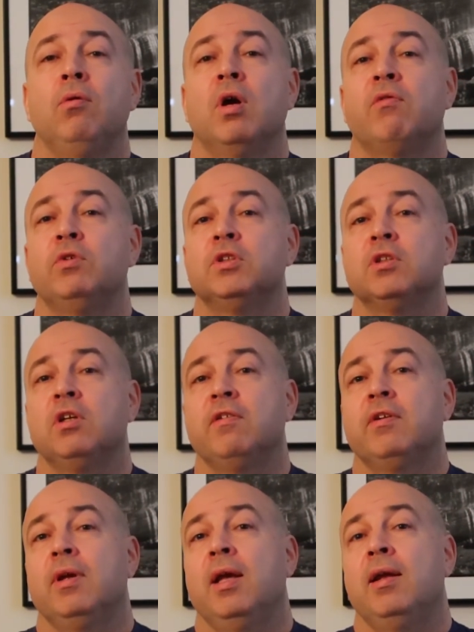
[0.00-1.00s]
you have
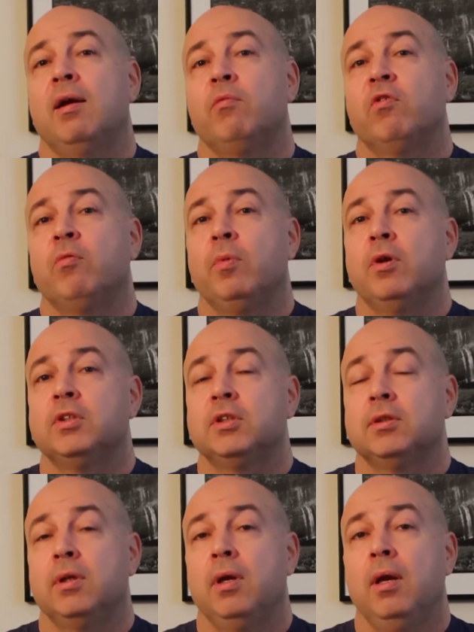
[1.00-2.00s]
resolved a number of plots,